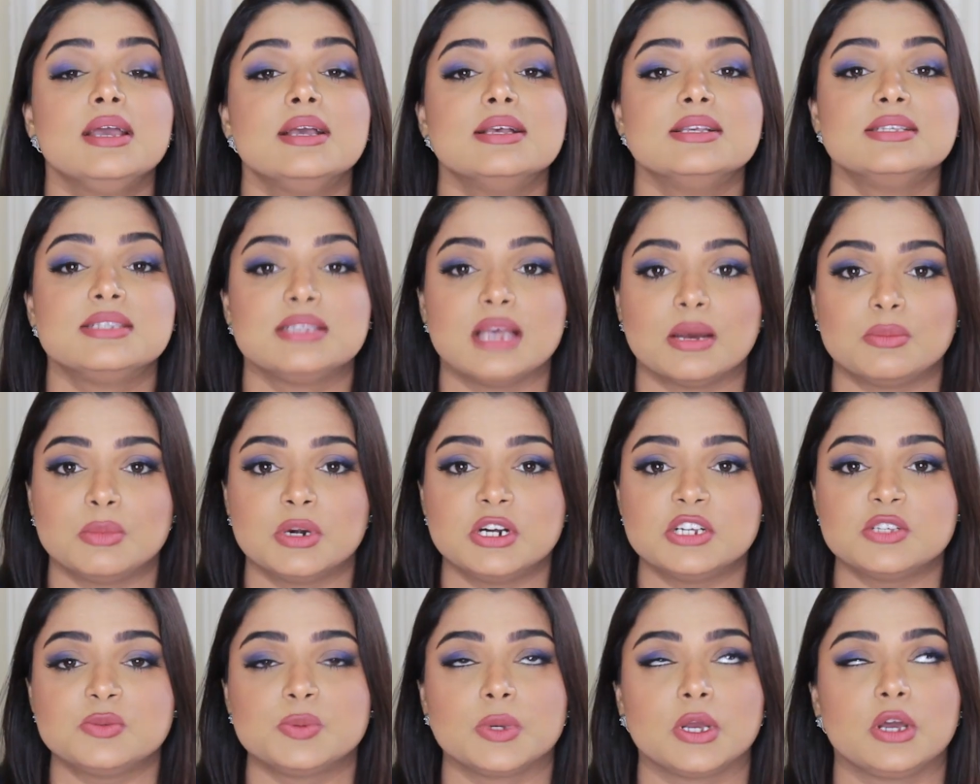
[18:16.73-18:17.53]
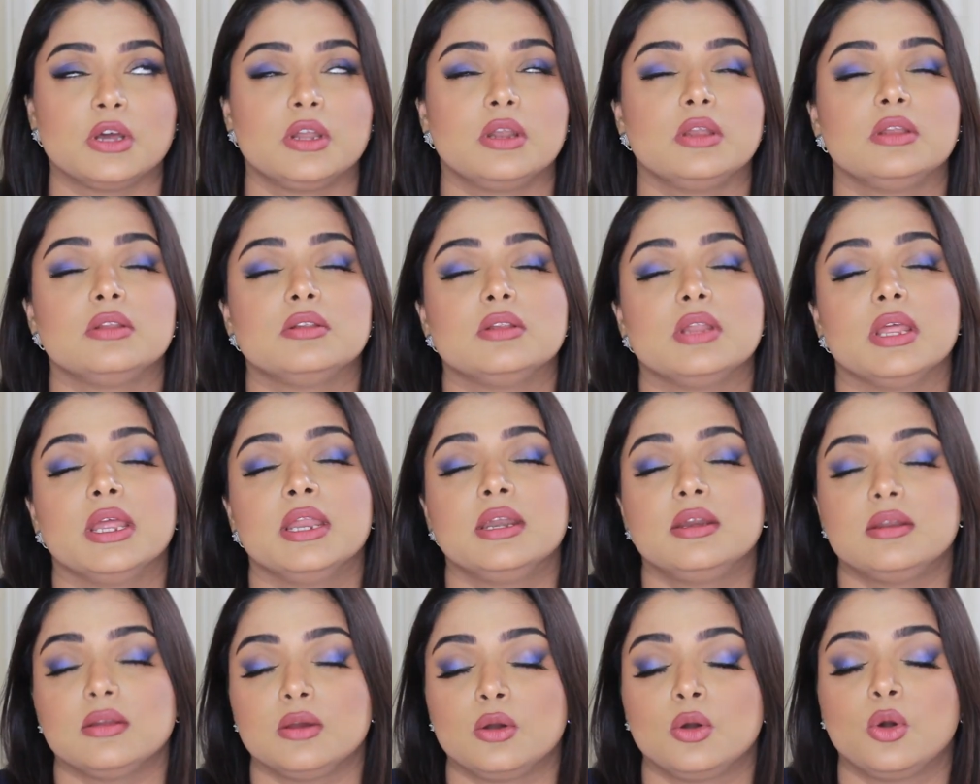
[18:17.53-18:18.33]
summers because
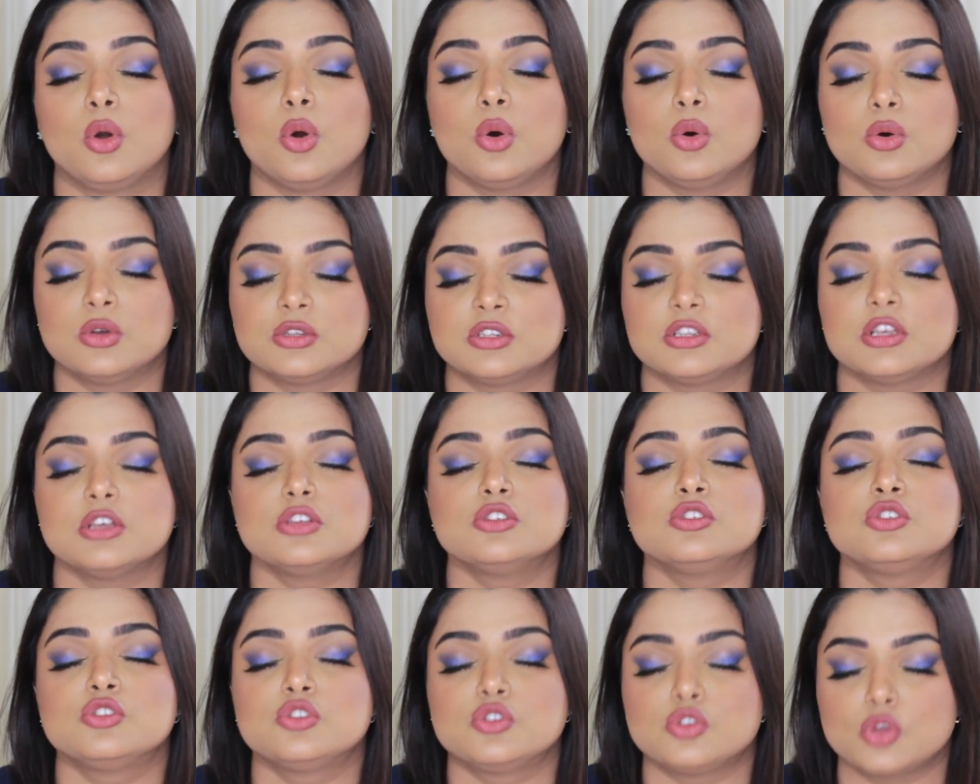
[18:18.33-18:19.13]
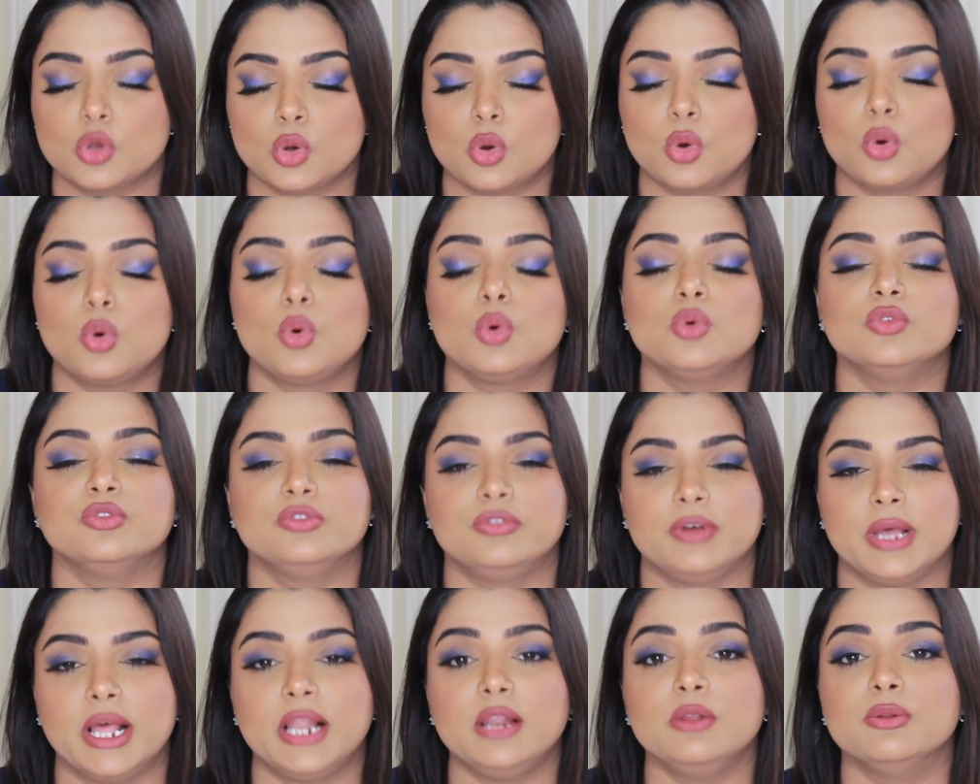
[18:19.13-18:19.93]
it goes so
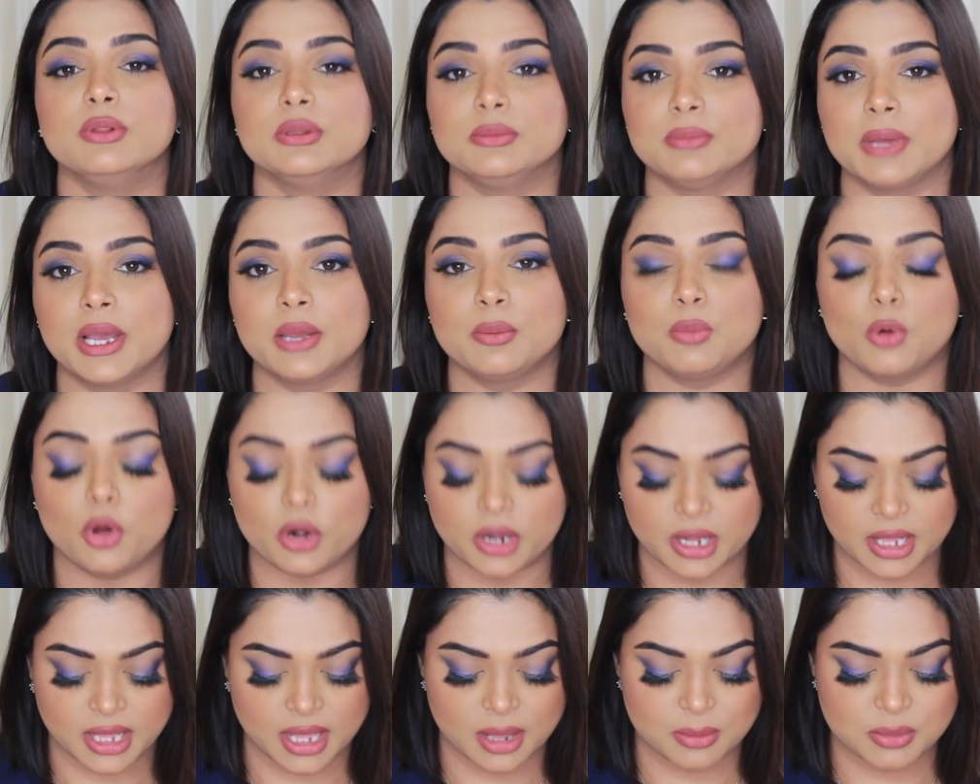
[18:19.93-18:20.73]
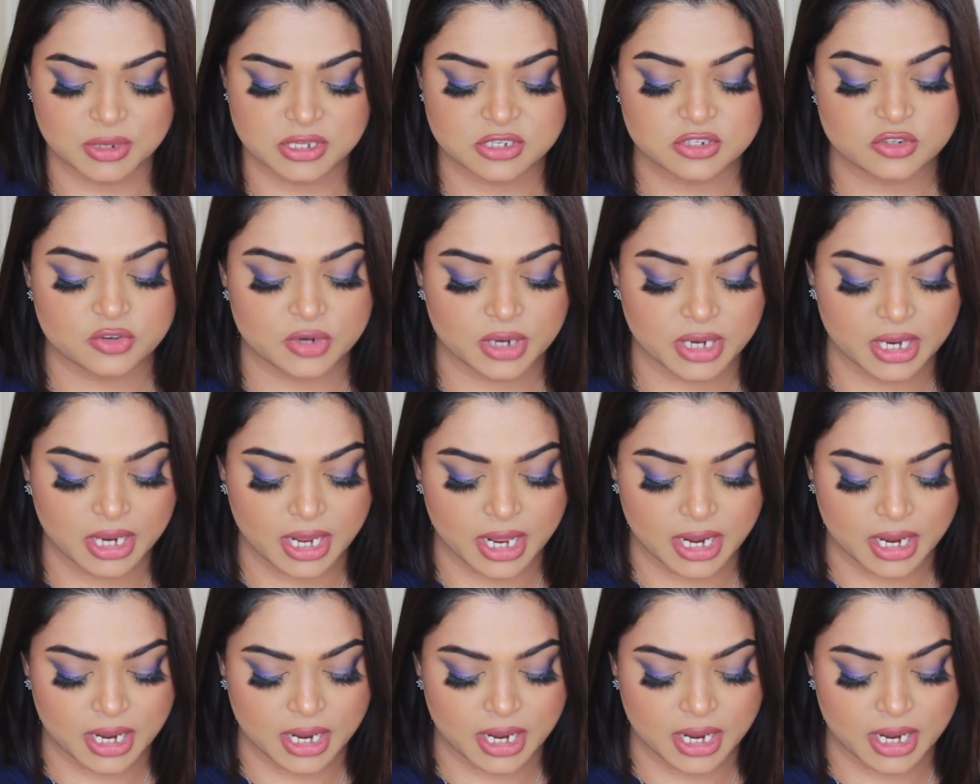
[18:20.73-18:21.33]
well with my body chemistry.